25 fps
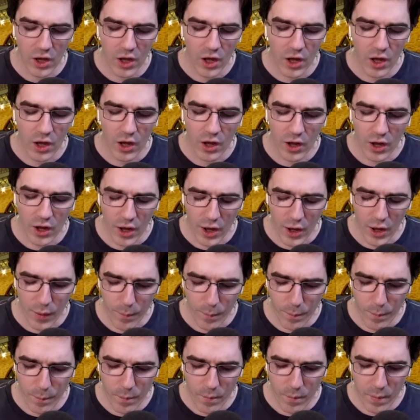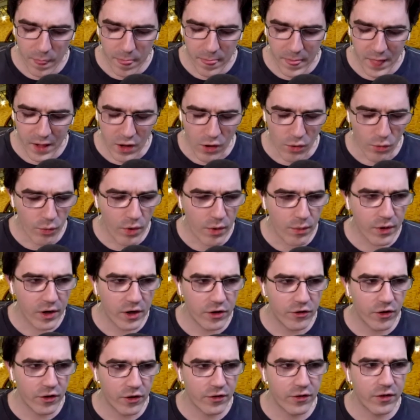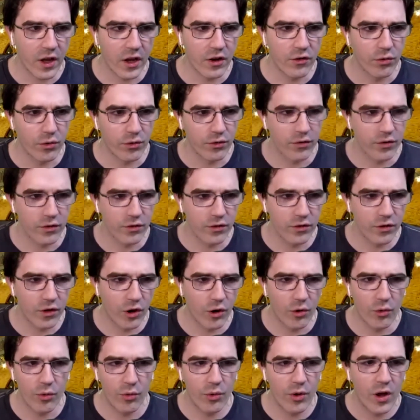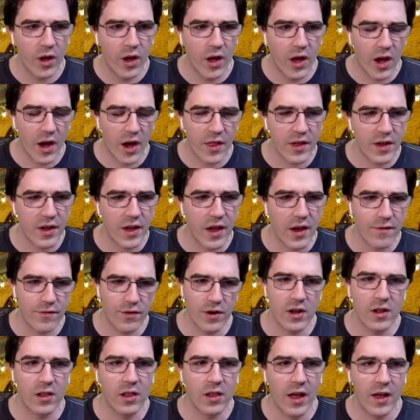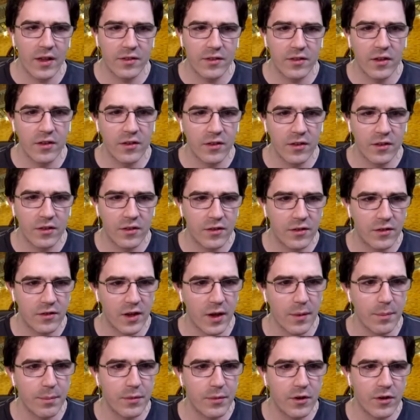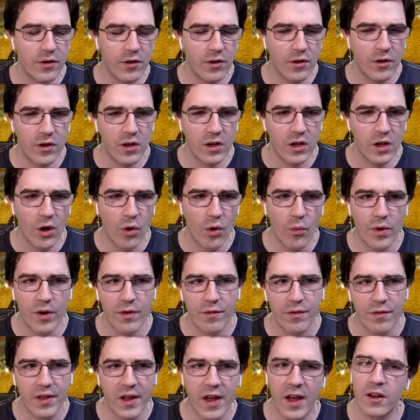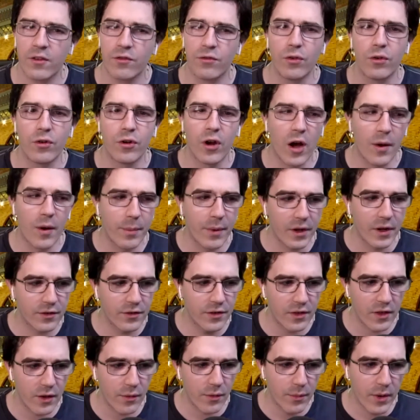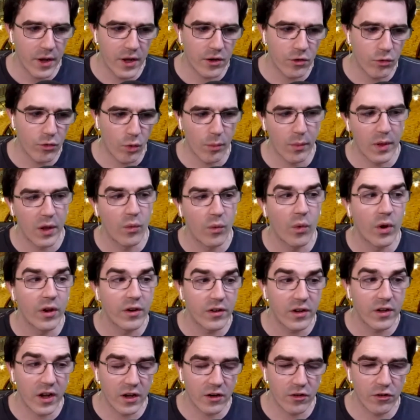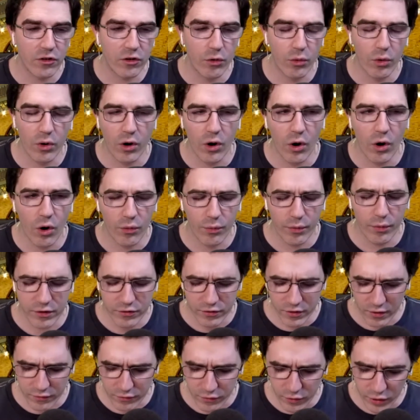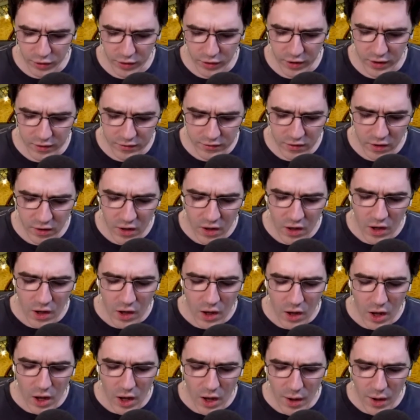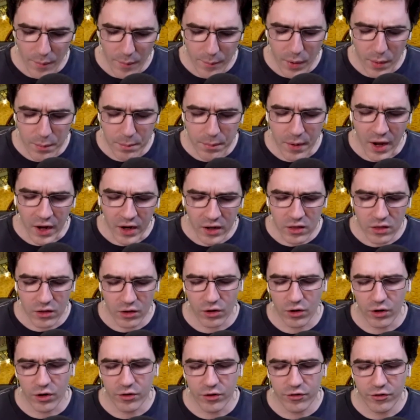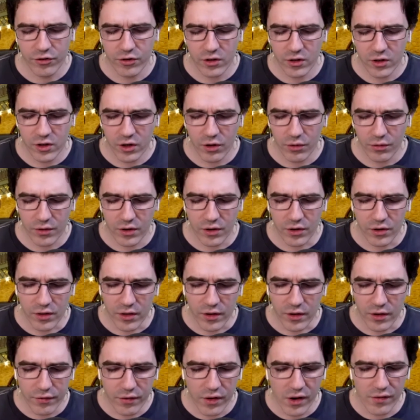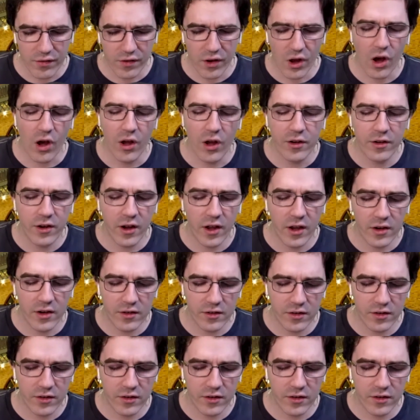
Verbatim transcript: um, you know, we would adjust schedules. And so I think every class has skipped, you know, one of the extra topics that they might normally want to get to or, or reshuffle things. Um, but by and large, you know, the delivery of content,